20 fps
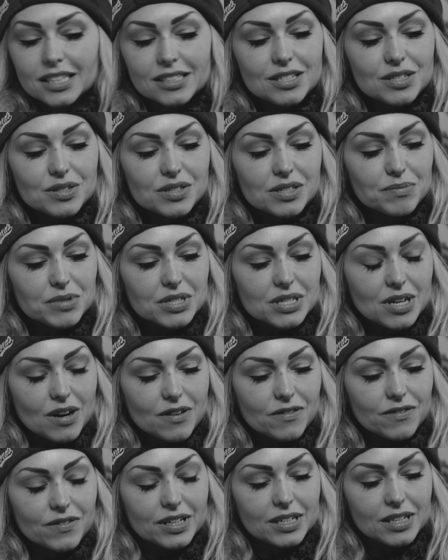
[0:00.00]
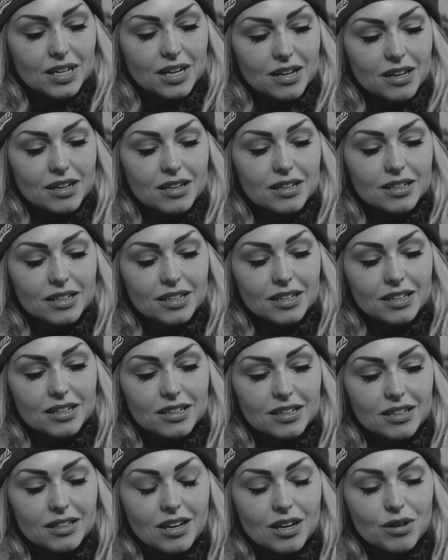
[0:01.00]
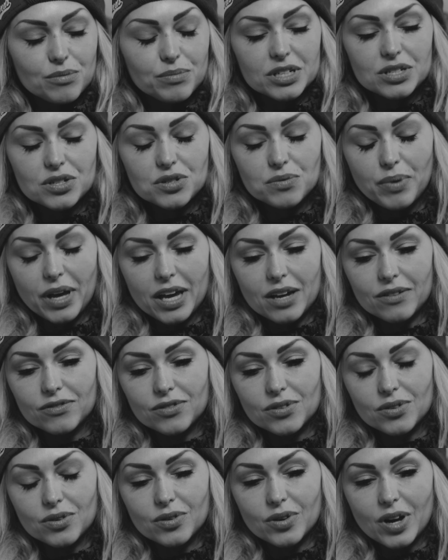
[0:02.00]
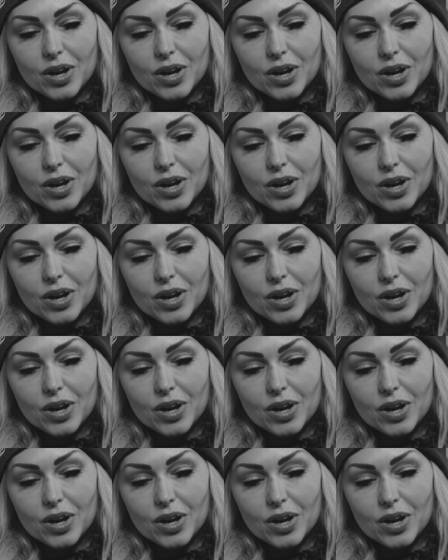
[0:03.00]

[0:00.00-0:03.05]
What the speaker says: do some stuff. And thought it would be too painful.